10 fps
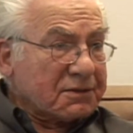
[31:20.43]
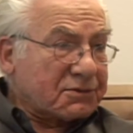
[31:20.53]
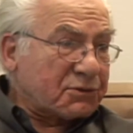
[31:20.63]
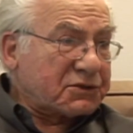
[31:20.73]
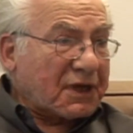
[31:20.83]

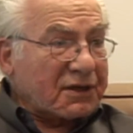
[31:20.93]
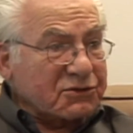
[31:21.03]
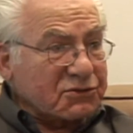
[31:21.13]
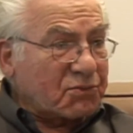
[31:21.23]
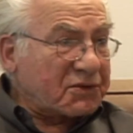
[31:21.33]

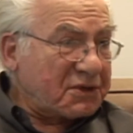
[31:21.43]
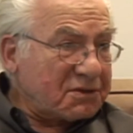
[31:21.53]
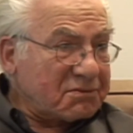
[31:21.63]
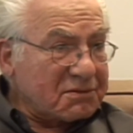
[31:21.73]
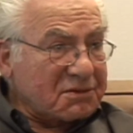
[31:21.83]
sociologist working
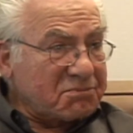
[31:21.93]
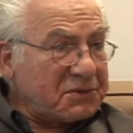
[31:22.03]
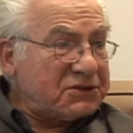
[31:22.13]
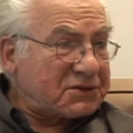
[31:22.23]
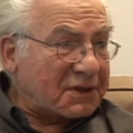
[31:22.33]
in
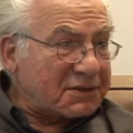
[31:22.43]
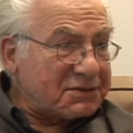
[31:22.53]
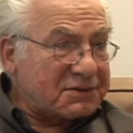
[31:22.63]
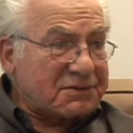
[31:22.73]
peace yeah. studies.